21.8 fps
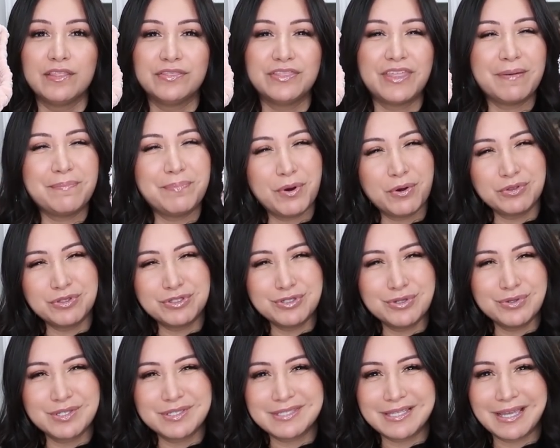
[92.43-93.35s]
They both
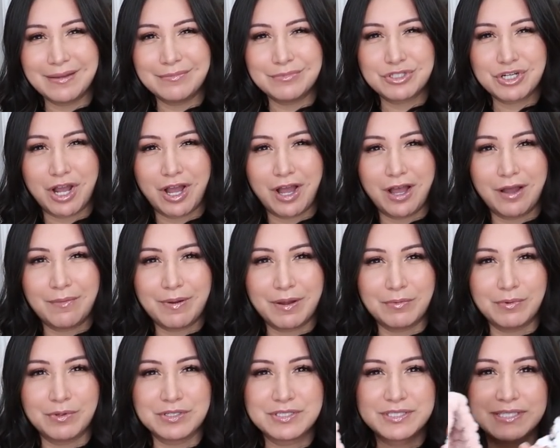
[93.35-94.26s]
do the same job, I
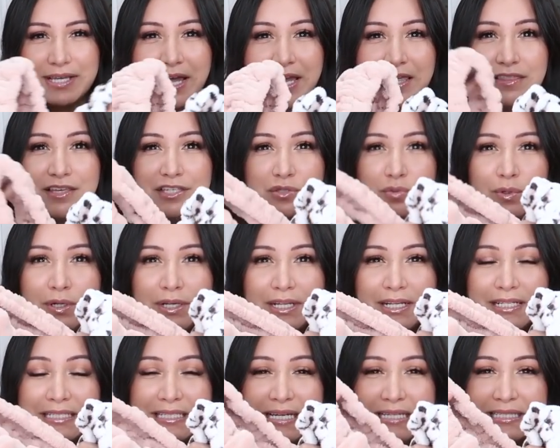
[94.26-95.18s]
will say. This
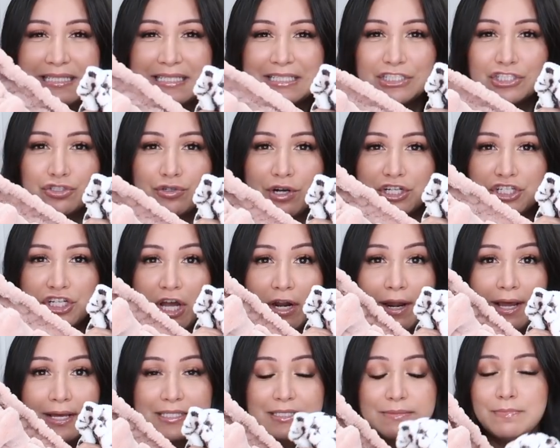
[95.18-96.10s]
one doesn't stretch
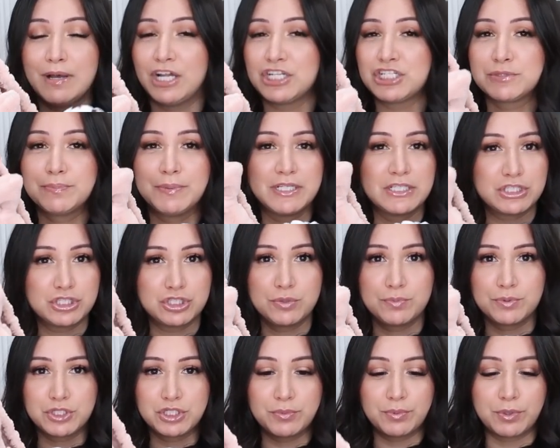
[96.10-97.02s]
out as much, but it's
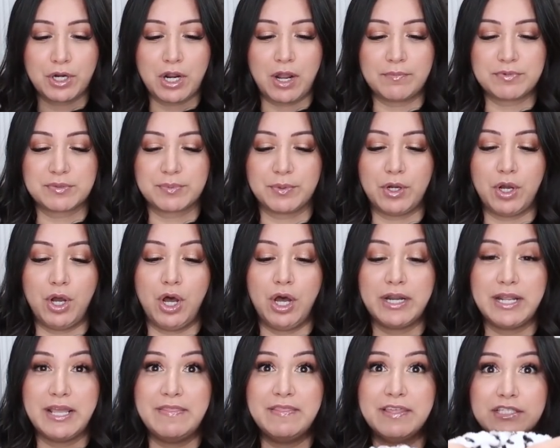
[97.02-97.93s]
super, super comfortable
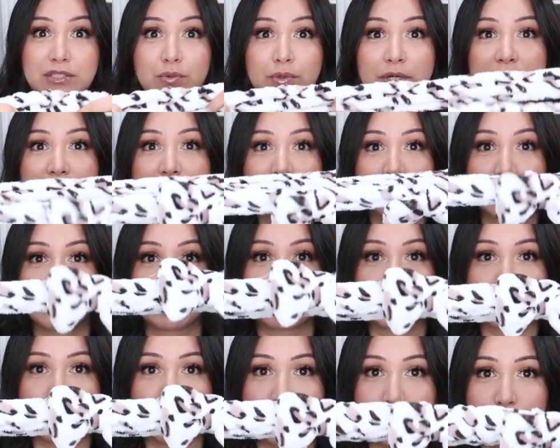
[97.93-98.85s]
on, and this one is
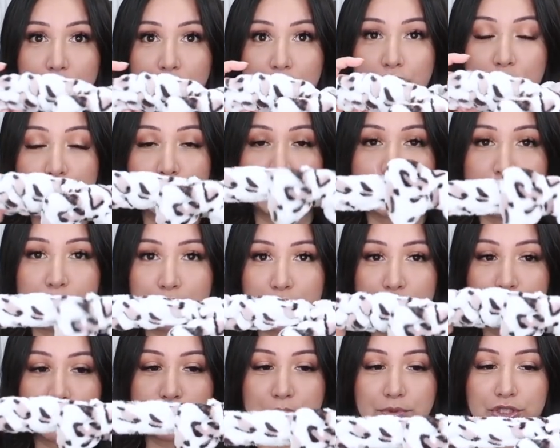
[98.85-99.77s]
super, super,
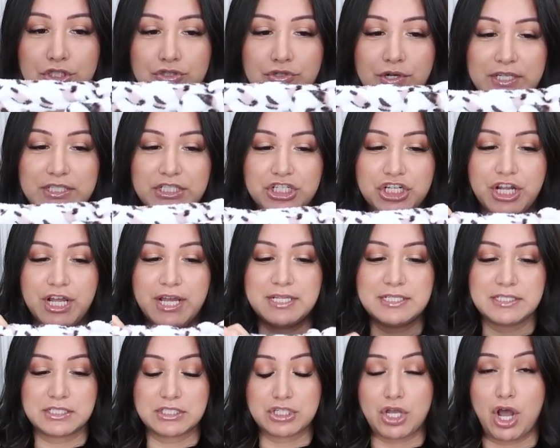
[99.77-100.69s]
super stretchy
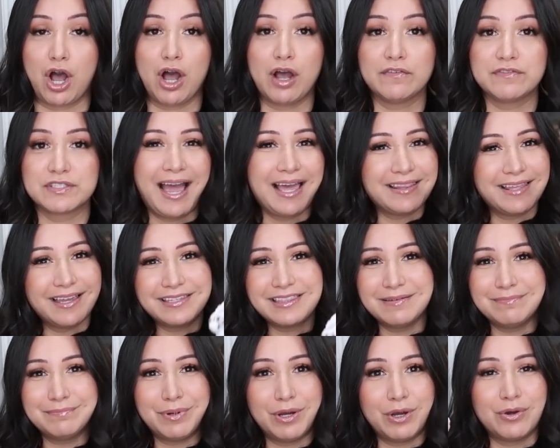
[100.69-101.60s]
and soft. I like
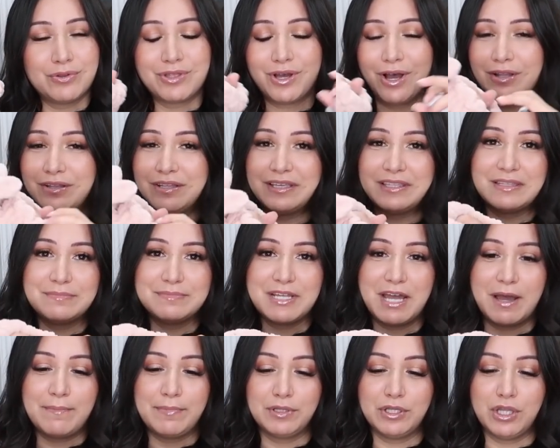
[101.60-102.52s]
them both. I'll link them
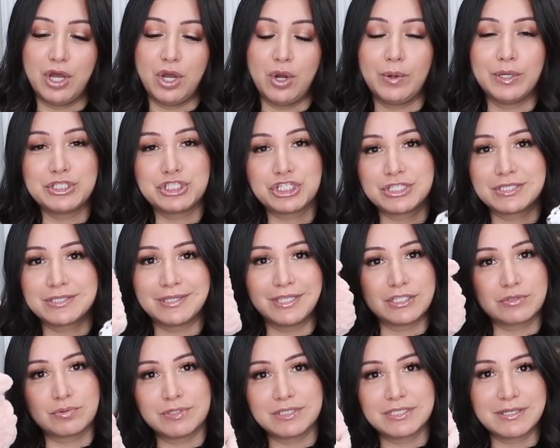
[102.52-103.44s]
down below. It's just
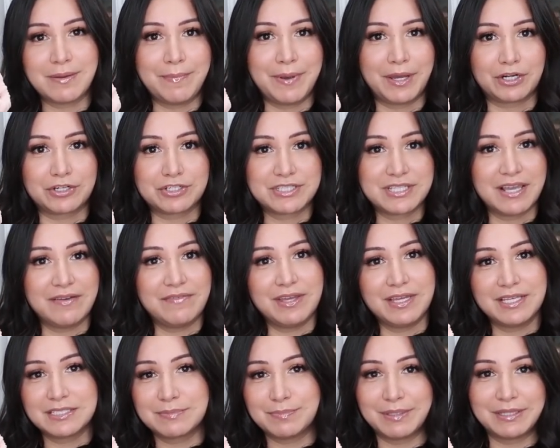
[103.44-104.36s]
this one's a better
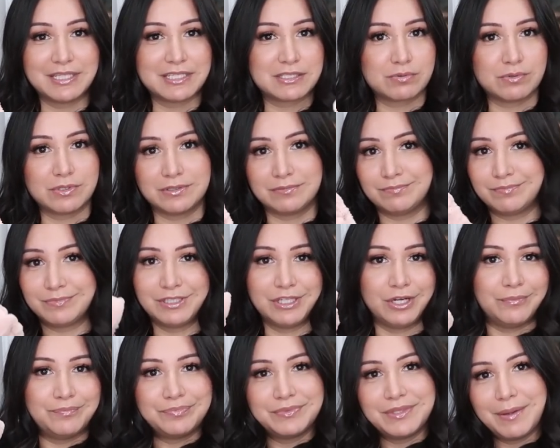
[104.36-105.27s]
savings, but this one,
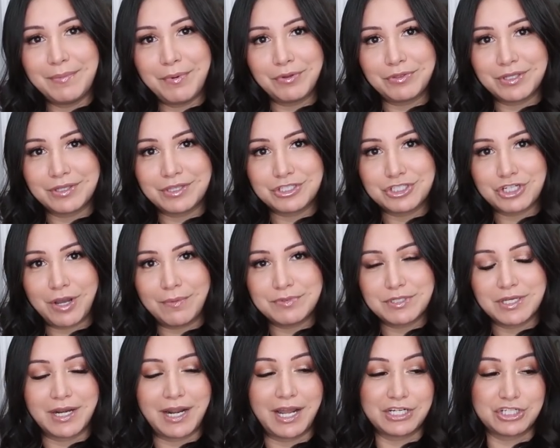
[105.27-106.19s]
you know, they both get the job
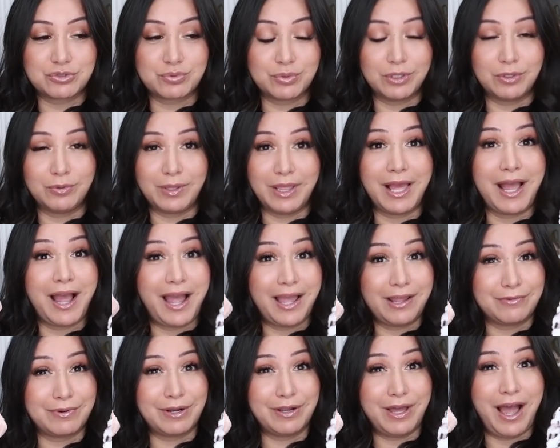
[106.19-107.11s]
done. I just really, really
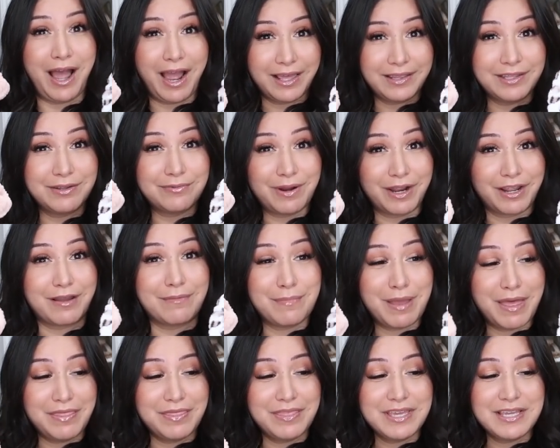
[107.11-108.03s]
highly
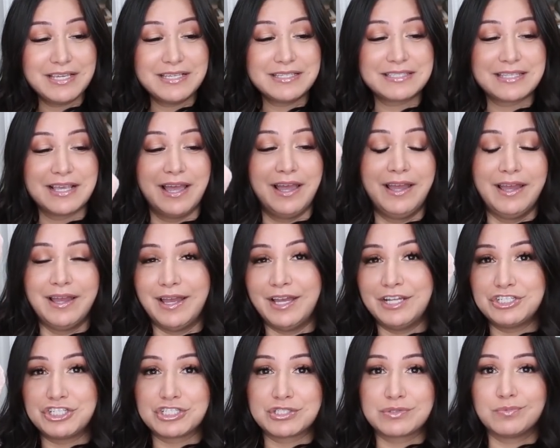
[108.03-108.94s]
recommend these
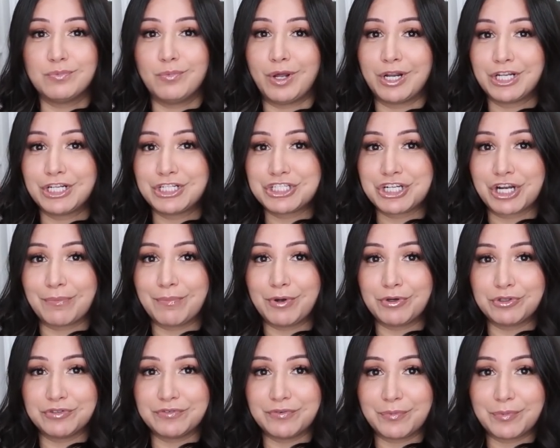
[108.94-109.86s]
and just wanted to share
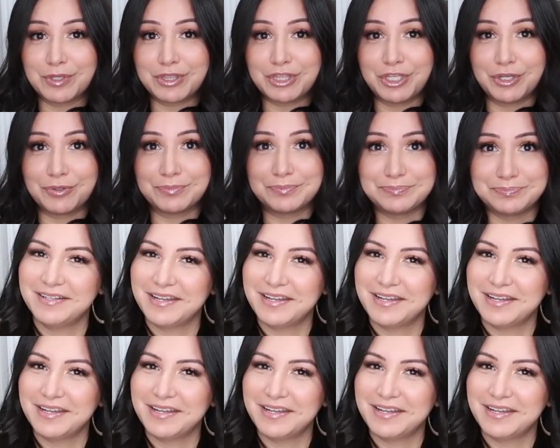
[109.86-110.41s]
both of them with you.